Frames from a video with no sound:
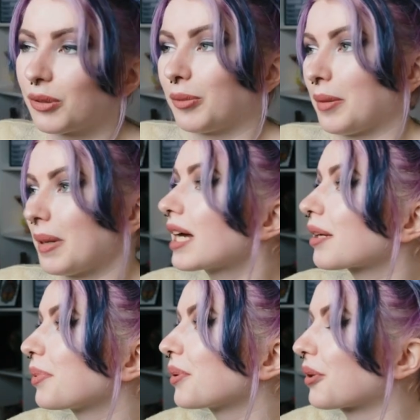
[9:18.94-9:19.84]
or my
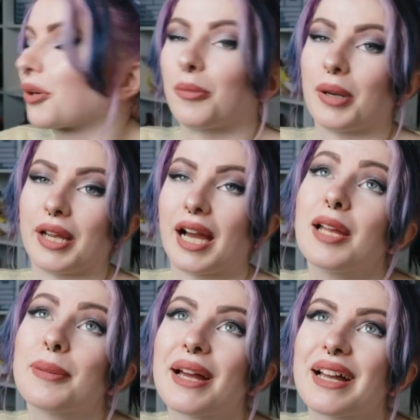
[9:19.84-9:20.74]
MacBook or my
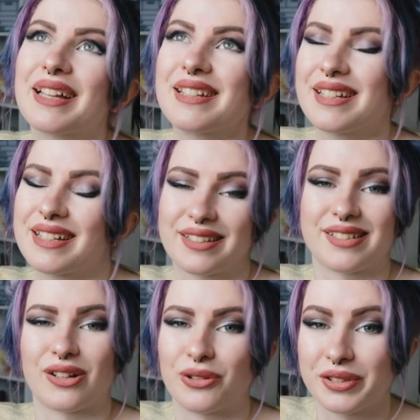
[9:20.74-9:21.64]
iPad
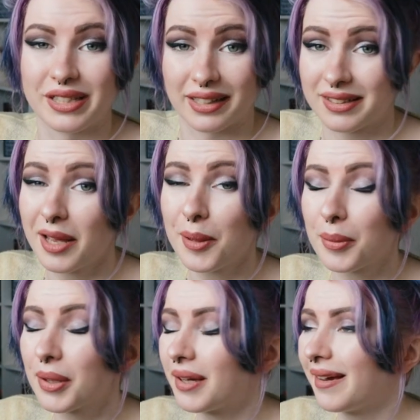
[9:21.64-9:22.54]
because it all syncs
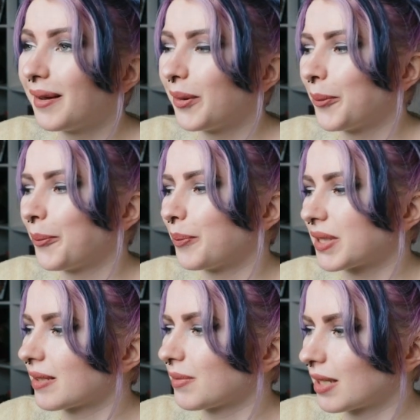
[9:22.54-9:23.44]
up.
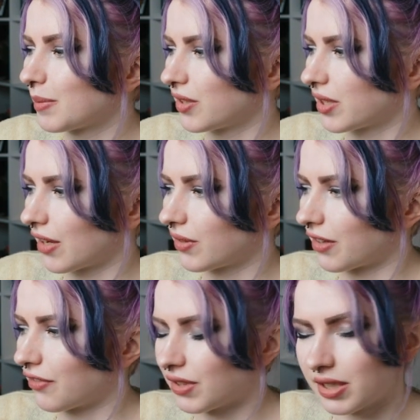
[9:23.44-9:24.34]
But sometimes just having a
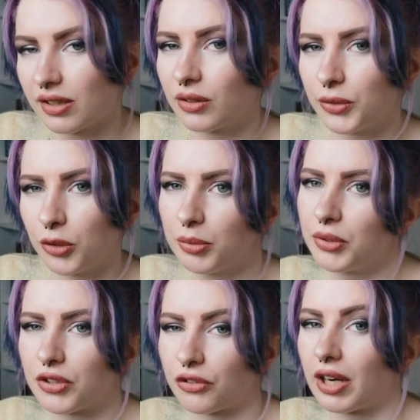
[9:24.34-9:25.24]
physical
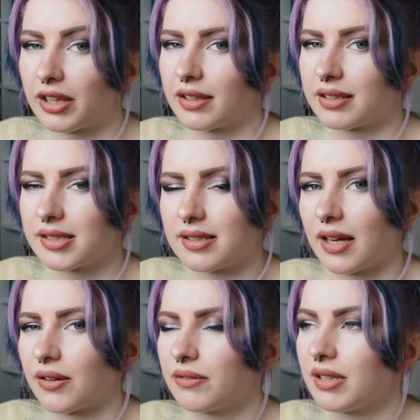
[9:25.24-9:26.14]
notebook to write things
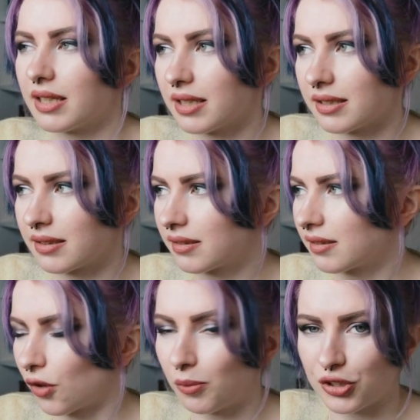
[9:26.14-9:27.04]
down is
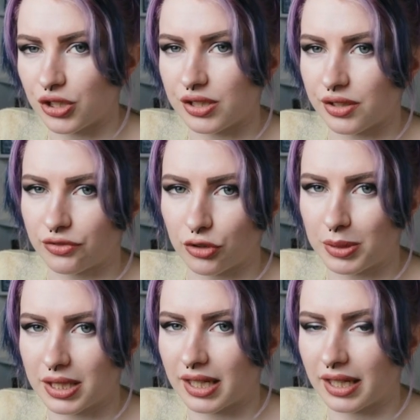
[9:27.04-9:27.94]
so much easier for
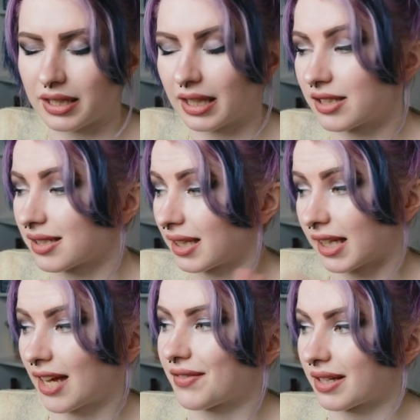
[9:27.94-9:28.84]
me, and I just
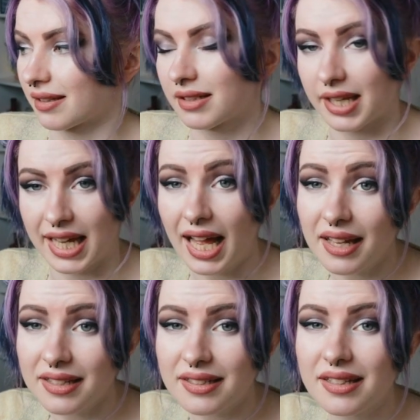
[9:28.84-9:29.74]
like having it to
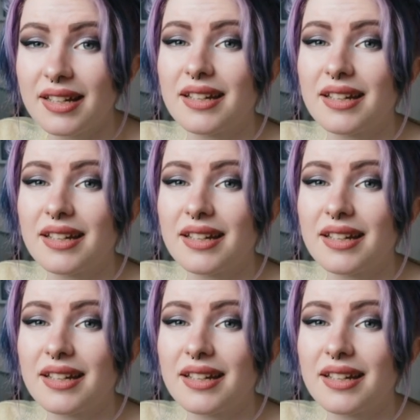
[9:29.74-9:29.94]
hand.